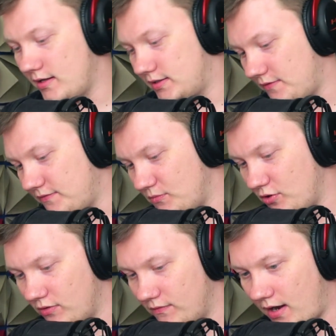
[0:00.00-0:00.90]
then we
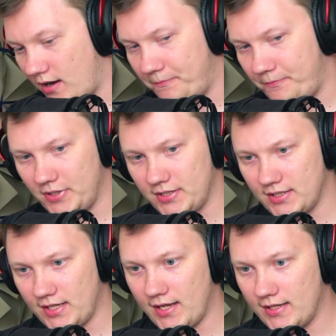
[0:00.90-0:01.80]
move up in
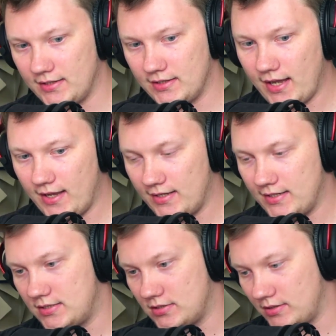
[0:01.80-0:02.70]
the
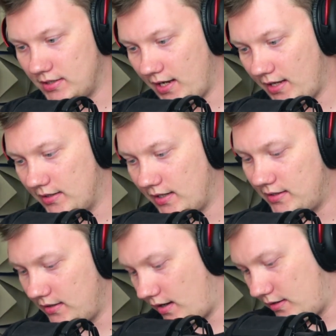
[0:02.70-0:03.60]
history, and
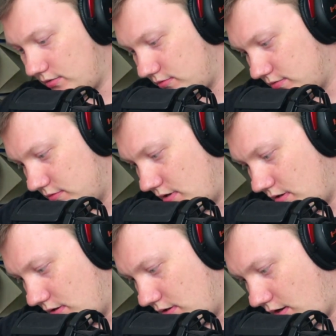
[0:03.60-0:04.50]
I don't.
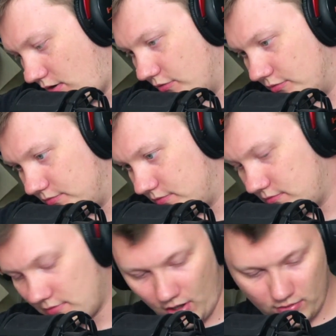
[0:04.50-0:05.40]
Oh,
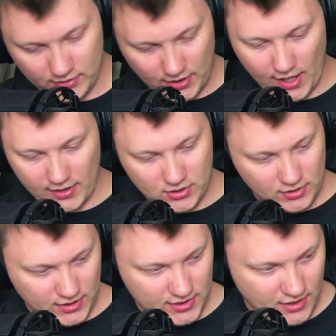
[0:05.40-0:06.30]

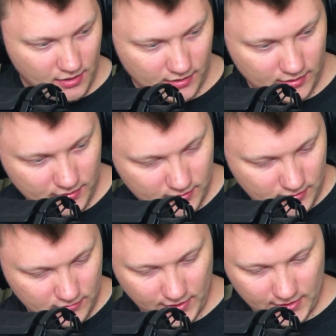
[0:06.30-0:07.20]
actually these are.
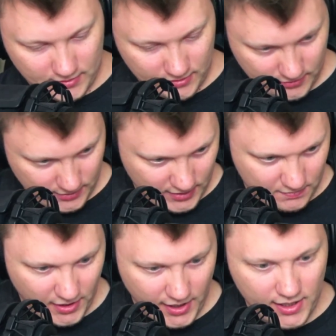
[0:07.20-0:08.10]
Wait, this is
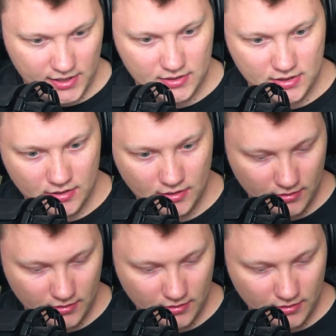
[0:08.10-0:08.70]
my age.